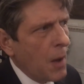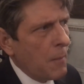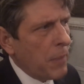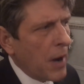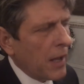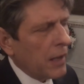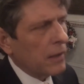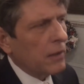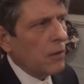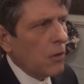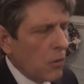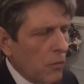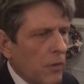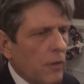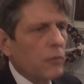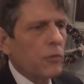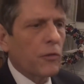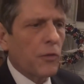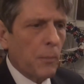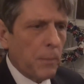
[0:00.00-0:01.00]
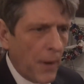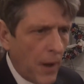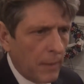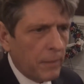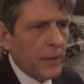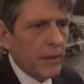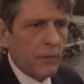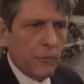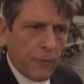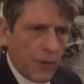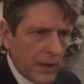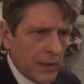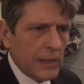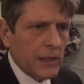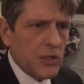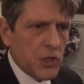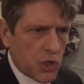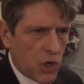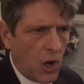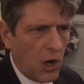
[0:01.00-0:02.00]
But you know, there's the
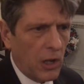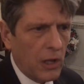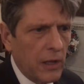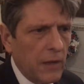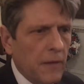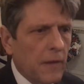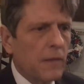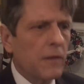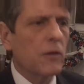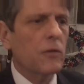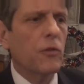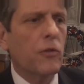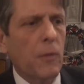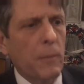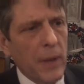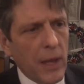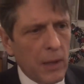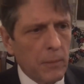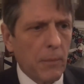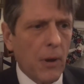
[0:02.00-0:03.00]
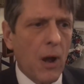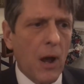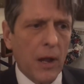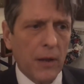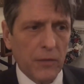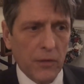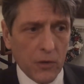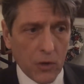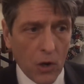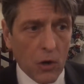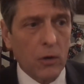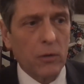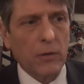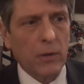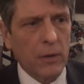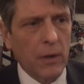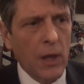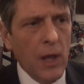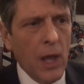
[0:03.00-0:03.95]
public-friendly Charlie, and then there's the man behind the curtain.